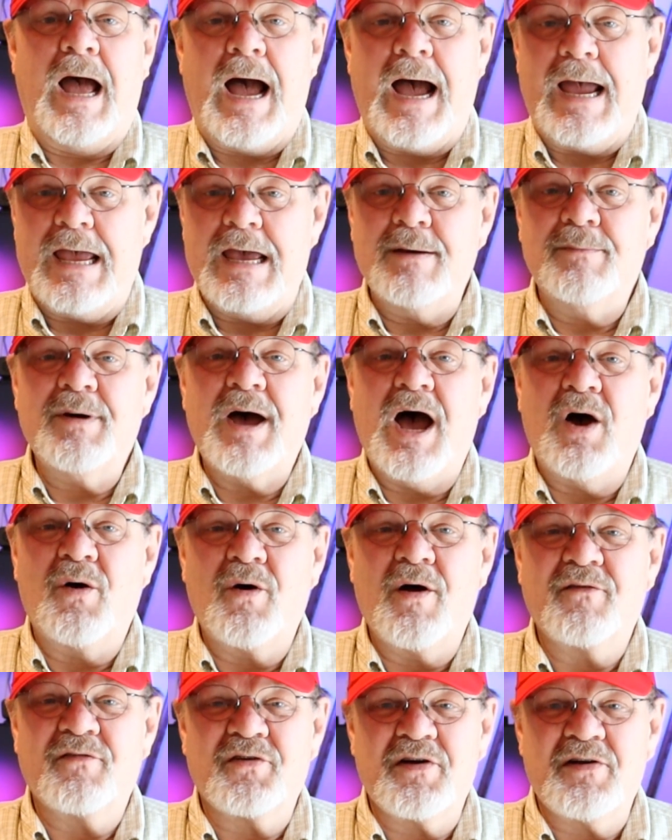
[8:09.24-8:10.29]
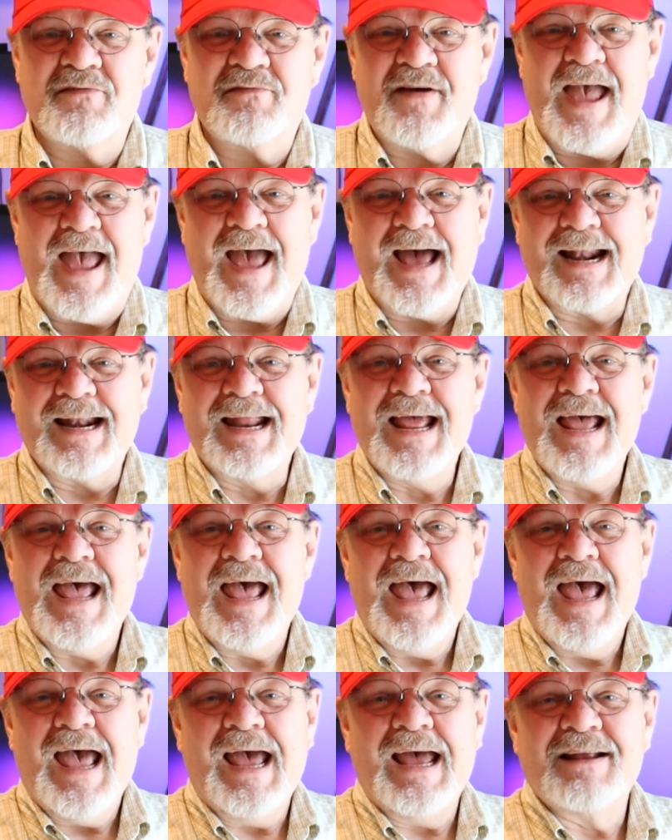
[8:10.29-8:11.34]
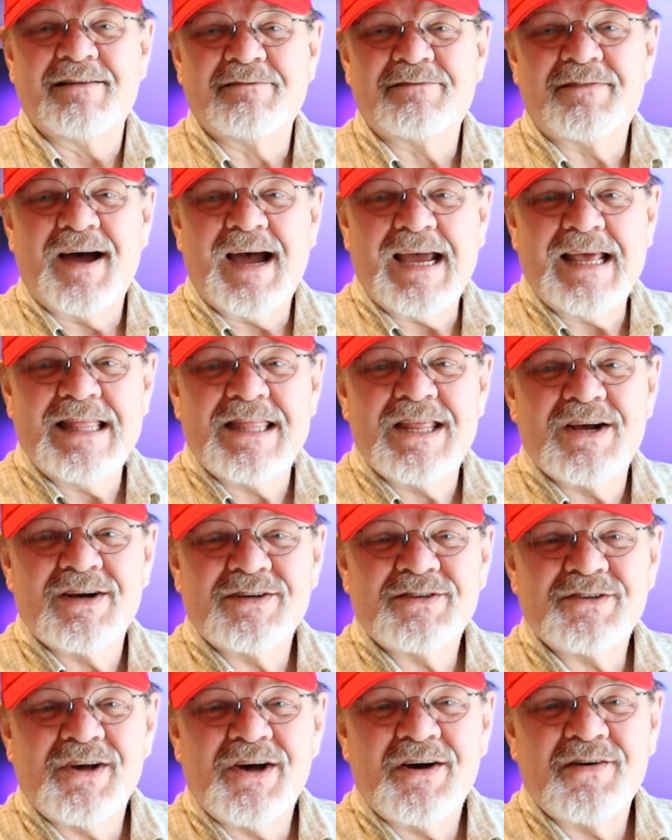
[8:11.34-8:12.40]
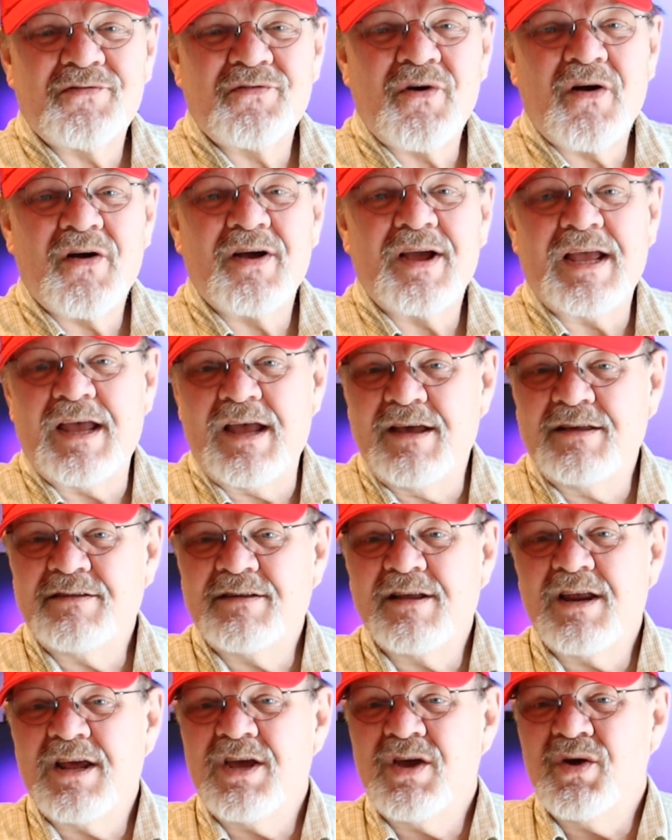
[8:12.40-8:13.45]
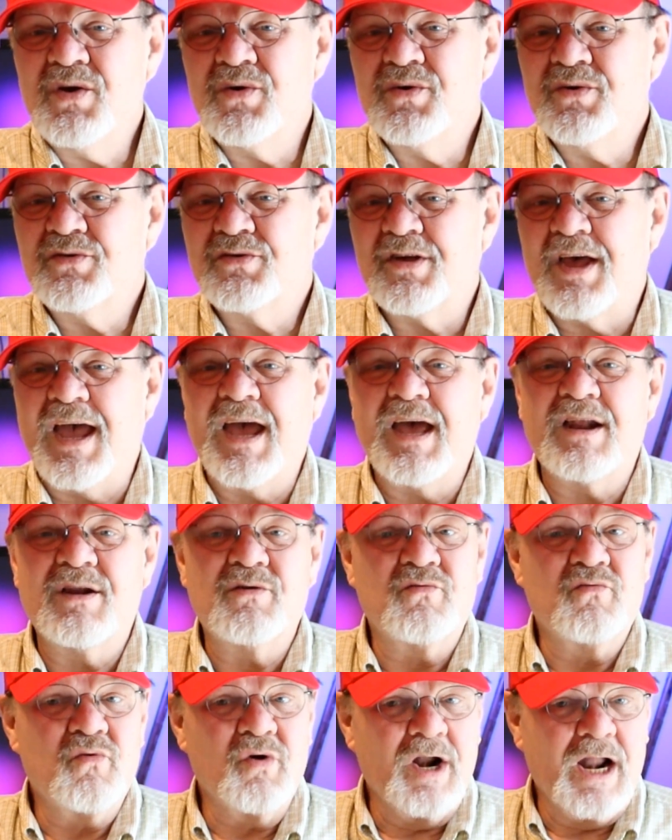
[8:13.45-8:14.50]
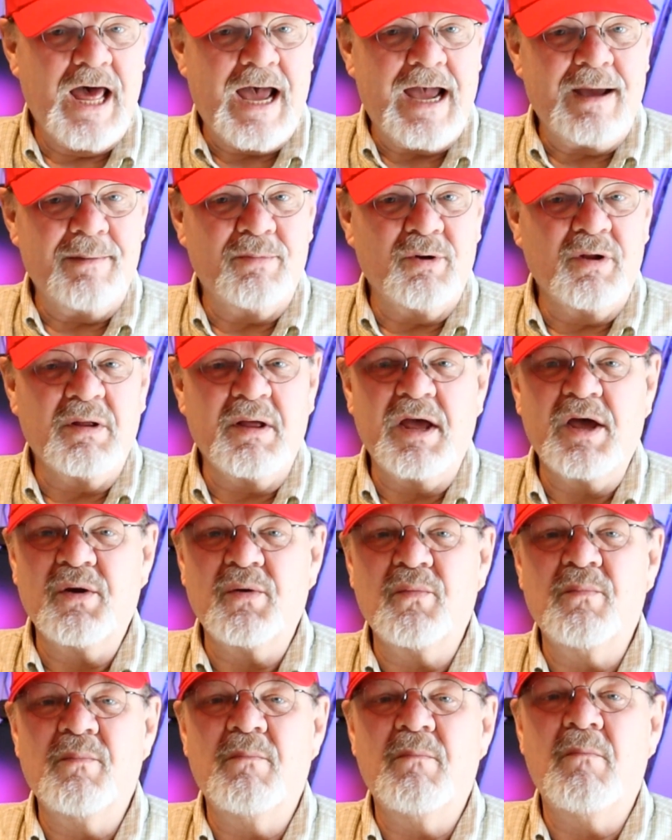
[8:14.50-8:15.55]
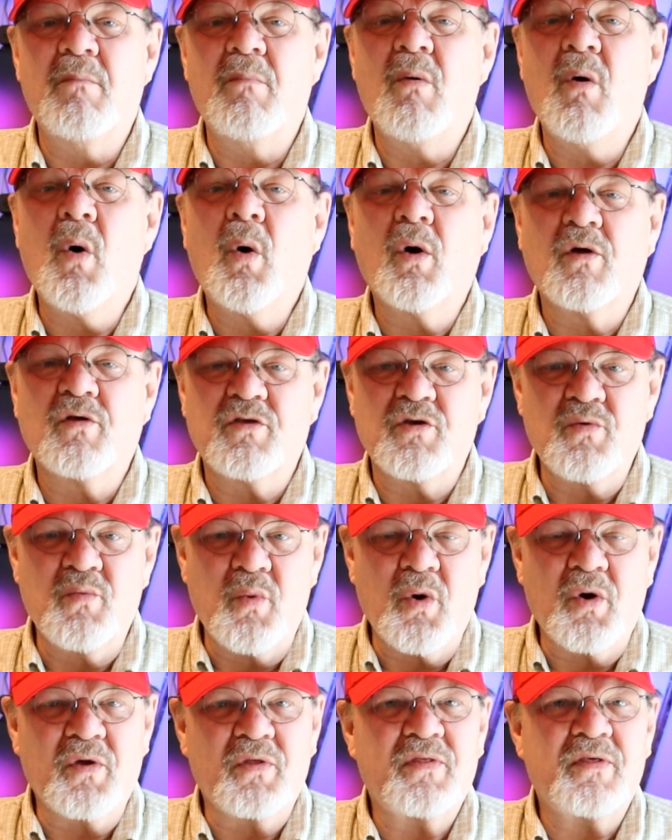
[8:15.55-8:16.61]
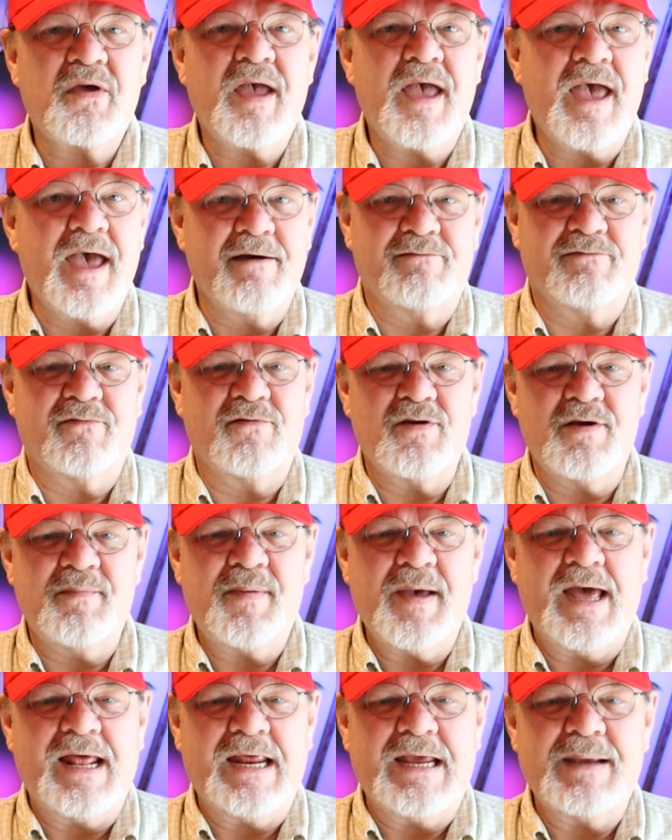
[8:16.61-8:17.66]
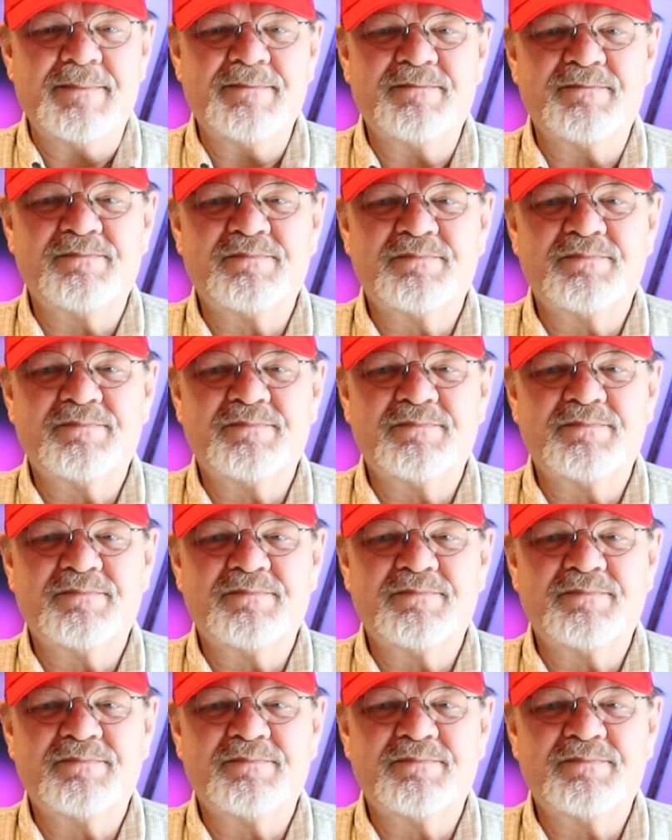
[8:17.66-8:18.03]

I am, however, a fan and find their software easy to use and reliable and more than worth every penny.